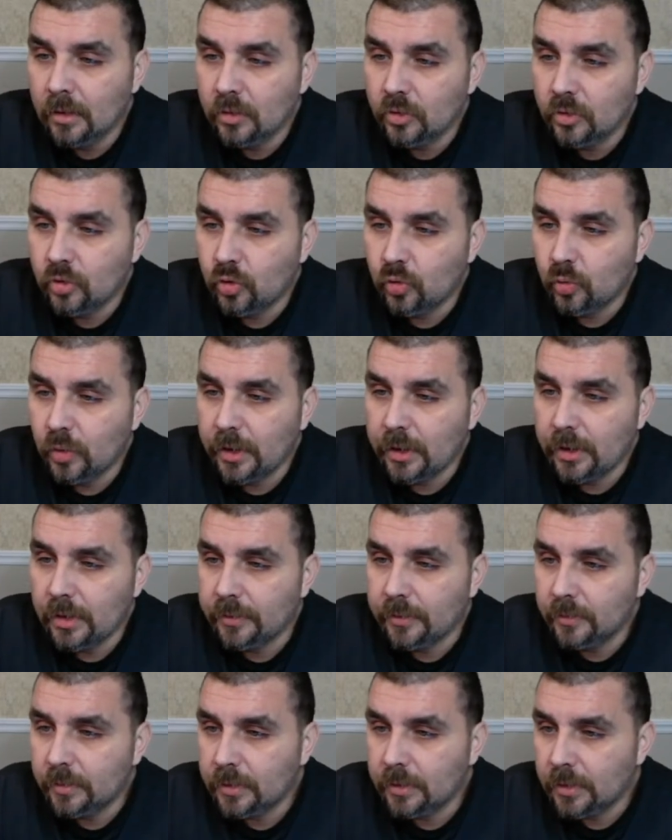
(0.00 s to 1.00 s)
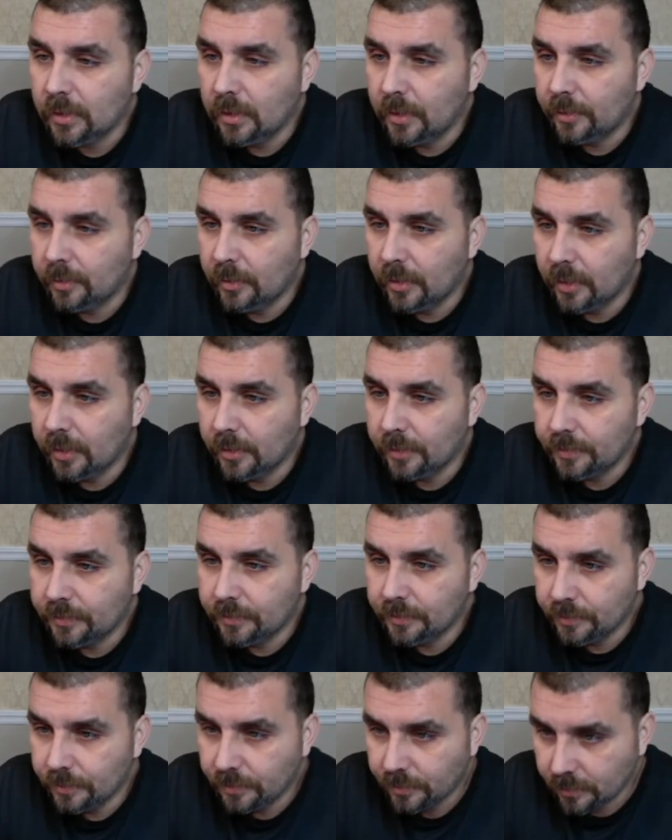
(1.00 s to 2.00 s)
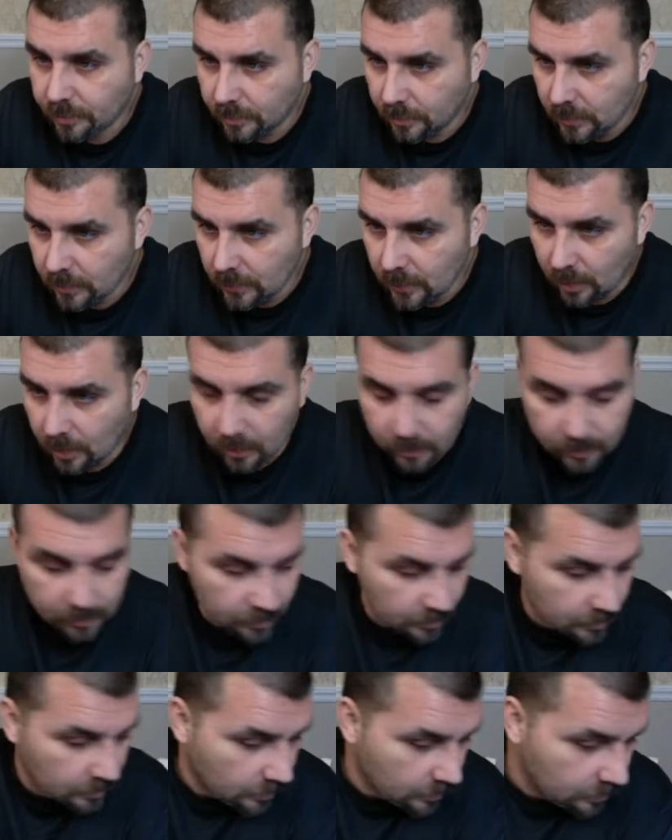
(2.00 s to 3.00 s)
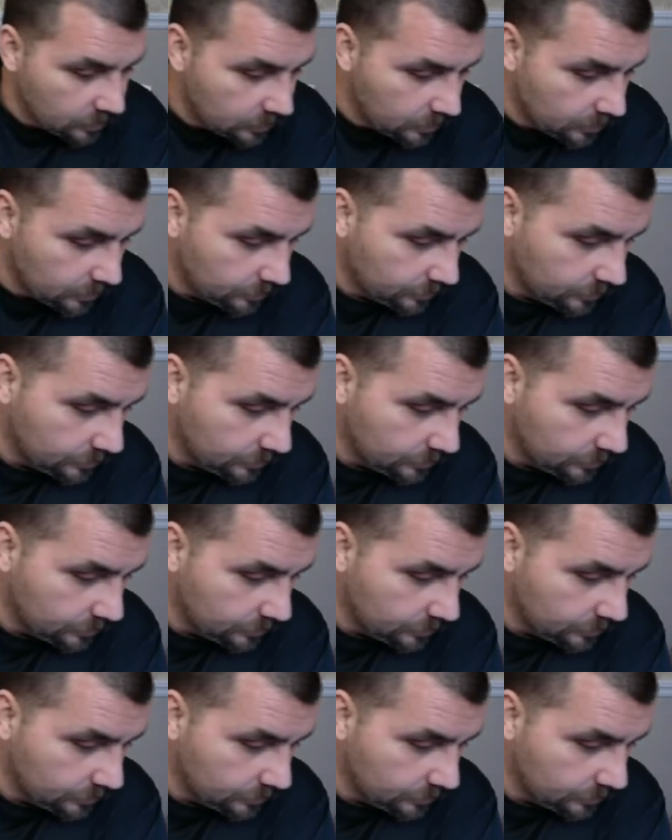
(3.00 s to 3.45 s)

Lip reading: Tweety, what's up, brother? Oh, is he talking shit?